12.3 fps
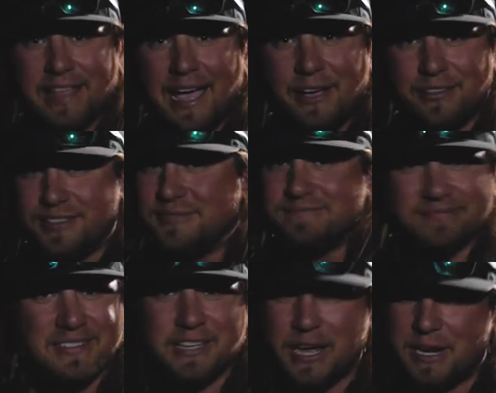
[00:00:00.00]
the house,
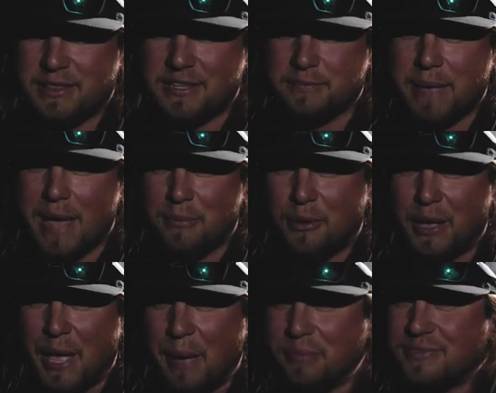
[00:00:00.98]
cut this bad
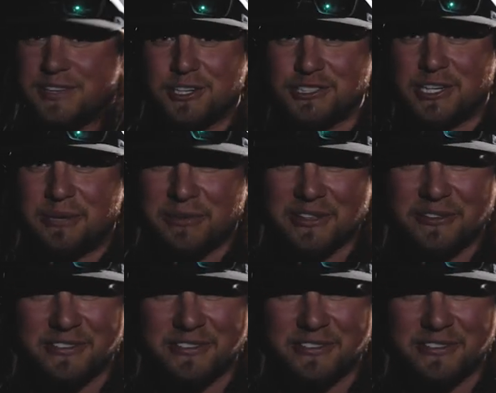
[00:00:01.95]
boy up, and start sharing with our